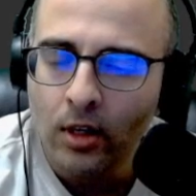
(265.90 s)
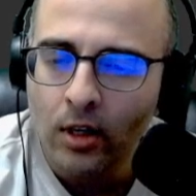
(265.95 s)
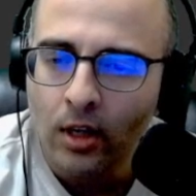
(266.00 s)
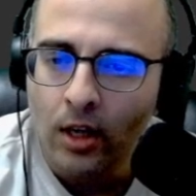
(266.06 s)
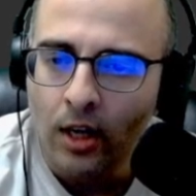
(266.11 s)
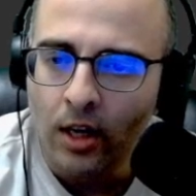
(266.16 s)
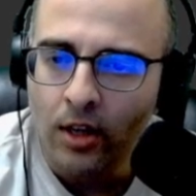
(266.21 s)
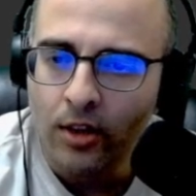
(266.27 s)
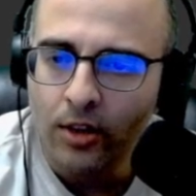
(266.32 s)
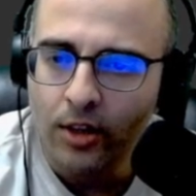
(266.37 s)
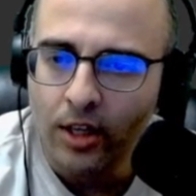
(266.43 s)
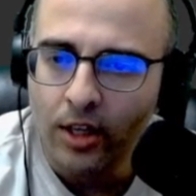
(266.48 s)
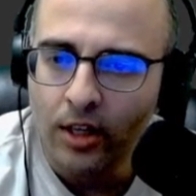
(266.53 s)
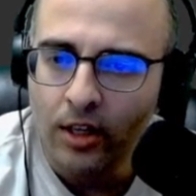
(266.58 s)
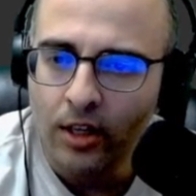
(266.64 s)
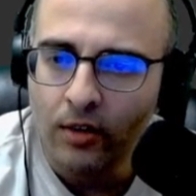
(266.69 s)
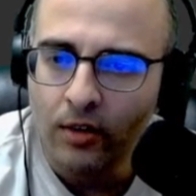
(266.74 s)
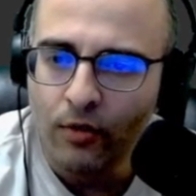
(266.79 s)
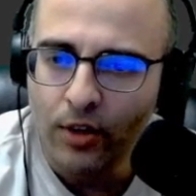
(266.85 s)
And
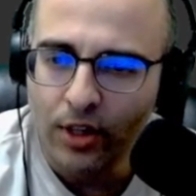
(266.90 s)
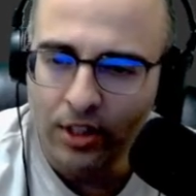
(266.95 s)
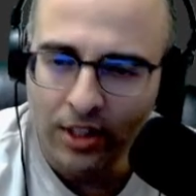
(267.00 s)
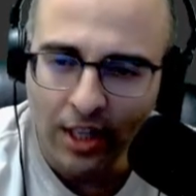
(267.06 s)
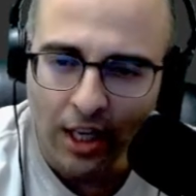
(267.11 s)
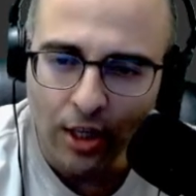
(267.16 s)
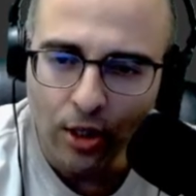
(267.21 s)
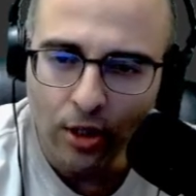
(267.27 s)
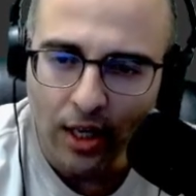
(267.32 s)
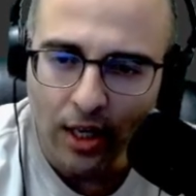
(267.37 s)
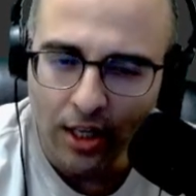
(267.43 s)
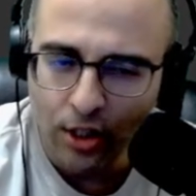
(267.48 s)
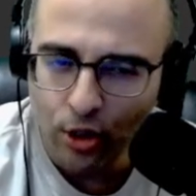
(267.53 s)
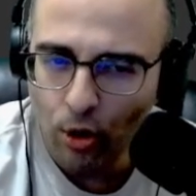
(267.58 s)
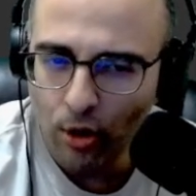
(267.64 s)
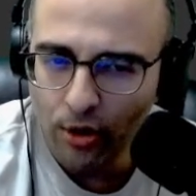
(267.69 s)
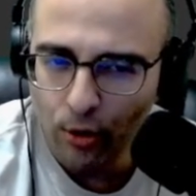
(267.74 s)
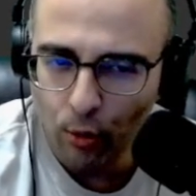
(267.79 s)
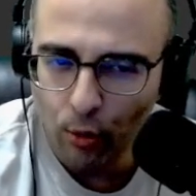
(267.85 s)
then for the title, I just
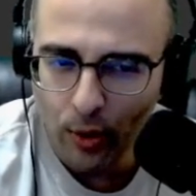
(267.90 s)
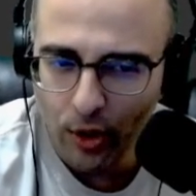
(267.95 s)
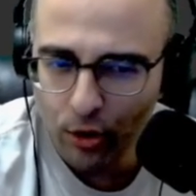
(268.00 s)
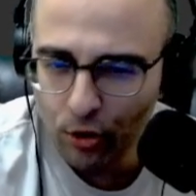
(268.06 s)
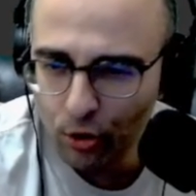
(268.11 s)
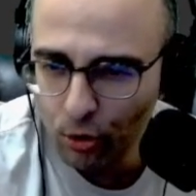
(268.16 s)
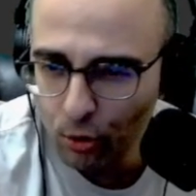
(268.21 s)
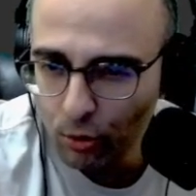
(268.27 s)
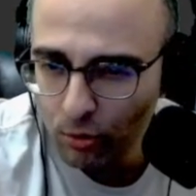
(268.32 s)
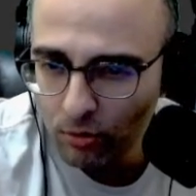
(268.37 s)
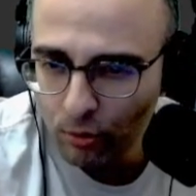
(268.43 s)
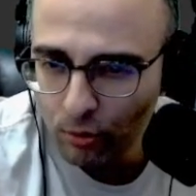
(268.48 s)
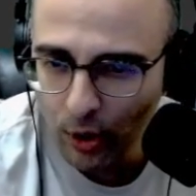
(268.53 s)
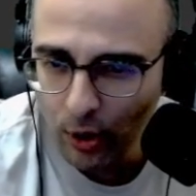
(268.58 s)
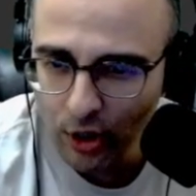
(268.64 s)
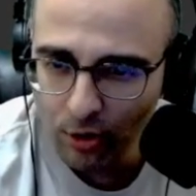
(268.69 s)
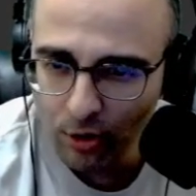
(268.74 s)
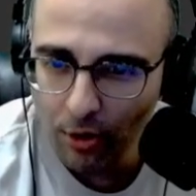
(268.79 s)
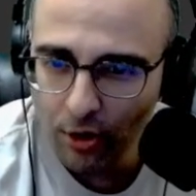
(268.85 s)
called it where to
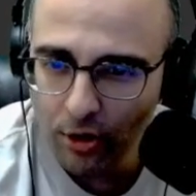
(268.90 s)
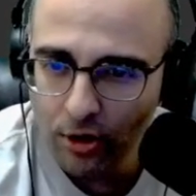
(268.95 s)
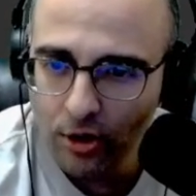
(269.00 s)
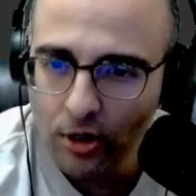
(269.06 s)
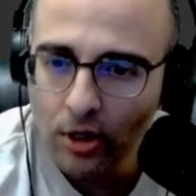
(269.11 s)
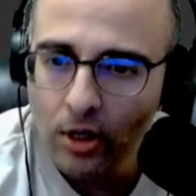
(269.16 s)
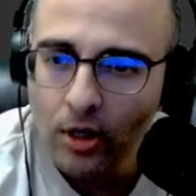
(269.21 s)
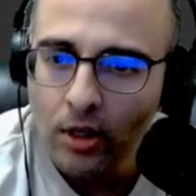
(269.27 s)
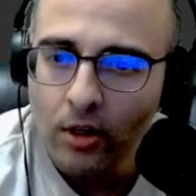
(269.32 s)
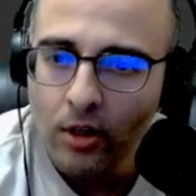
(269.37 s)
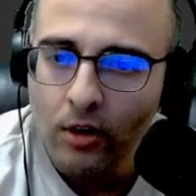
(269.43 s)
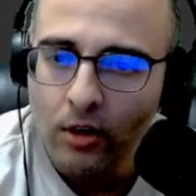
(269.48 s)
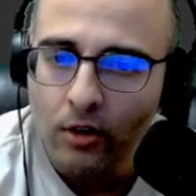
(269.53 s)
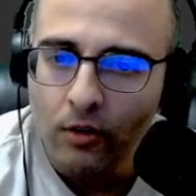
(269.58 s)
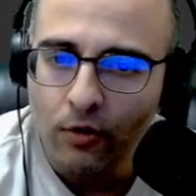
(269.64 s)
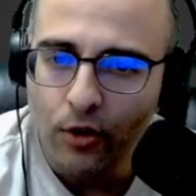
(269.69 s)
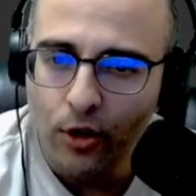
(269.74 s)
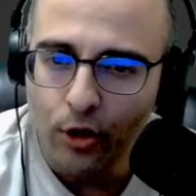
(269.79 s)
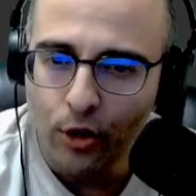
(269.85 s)
For
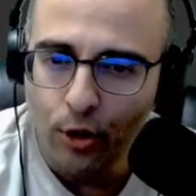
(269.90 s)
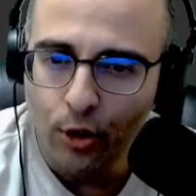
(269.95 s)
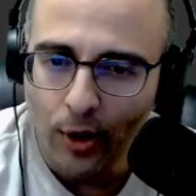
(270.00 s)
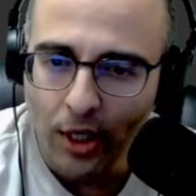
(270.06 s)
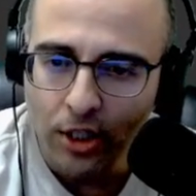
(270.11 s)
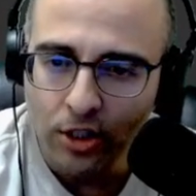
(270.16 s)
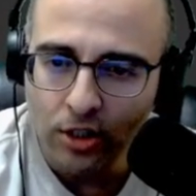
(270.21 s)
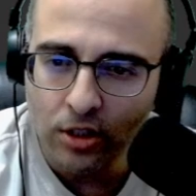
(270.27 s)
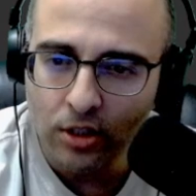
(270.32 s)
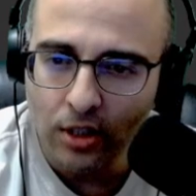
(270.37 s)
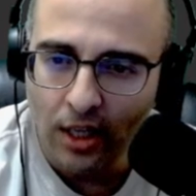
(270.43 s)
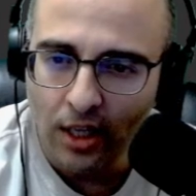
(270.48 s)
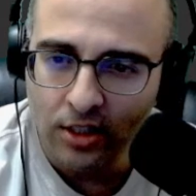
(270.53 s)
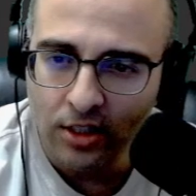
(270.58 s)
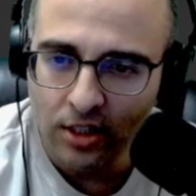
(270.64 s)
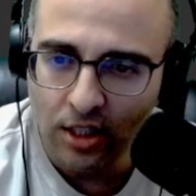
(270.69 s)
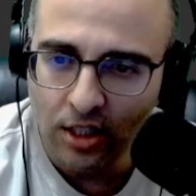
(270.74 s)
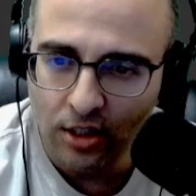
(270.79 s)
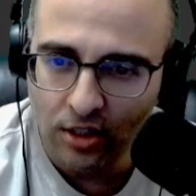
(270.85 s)
the duration, I
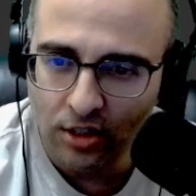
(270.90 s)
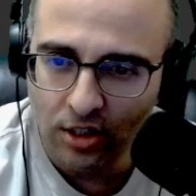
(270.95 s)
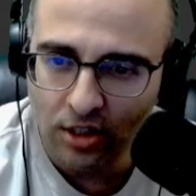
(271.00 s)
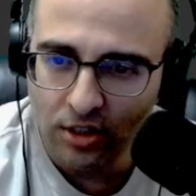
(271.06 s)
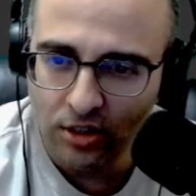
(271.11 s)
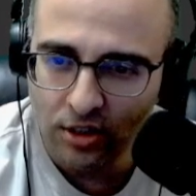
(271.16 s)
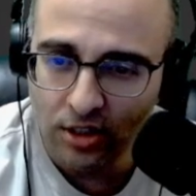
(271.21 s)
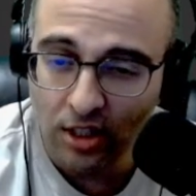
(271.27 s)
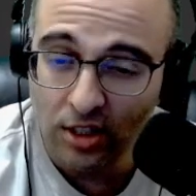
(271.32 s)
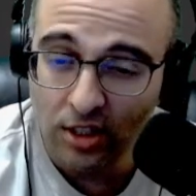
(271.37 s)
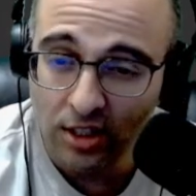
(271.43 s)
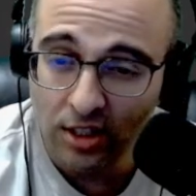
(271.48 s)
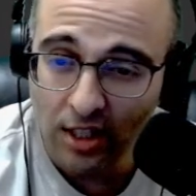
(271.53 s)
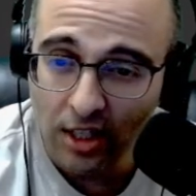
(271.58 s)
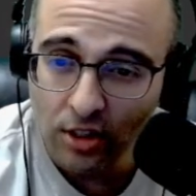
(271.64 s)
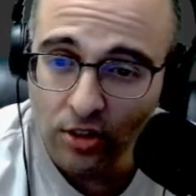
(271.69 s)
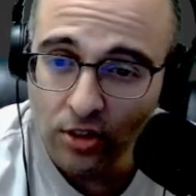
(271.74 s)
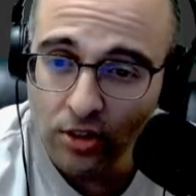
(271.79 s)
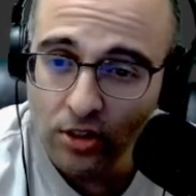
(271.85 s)
said it's 60
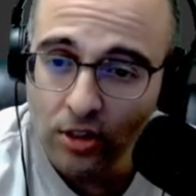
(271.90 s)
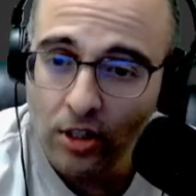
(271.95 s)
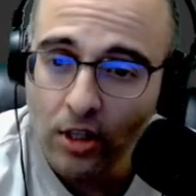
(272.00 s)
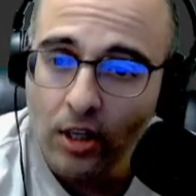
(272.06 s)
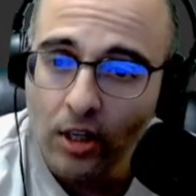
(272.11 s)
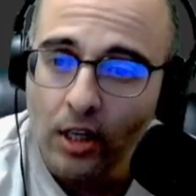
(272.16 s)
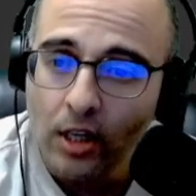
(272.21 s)
seconds.